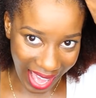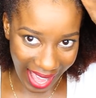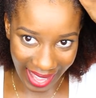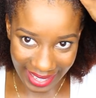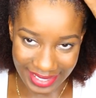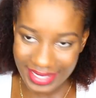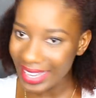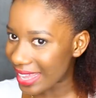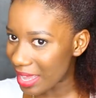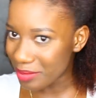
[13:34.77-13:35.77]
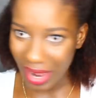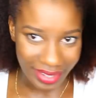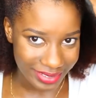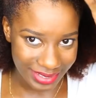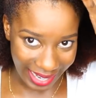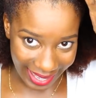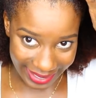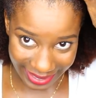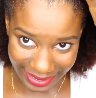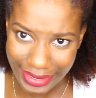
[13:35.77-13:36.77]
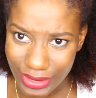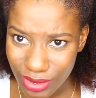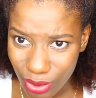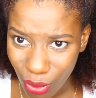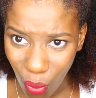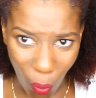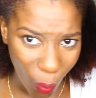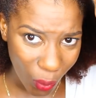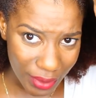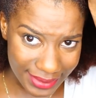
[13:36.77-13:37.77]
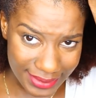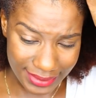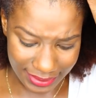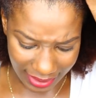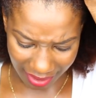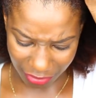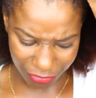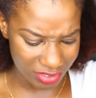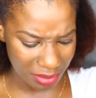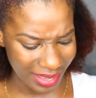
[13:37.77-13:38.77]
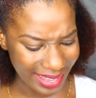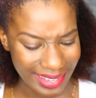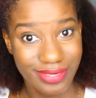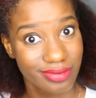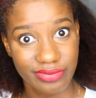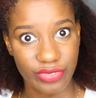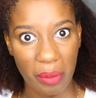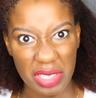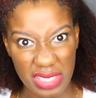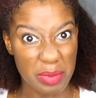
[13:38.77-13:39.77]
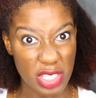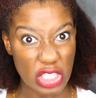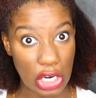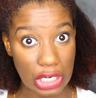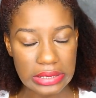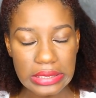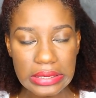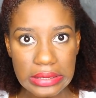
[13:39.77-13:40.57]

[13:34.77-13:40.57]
And I am not liking this hole at the front of my head from the topsy turn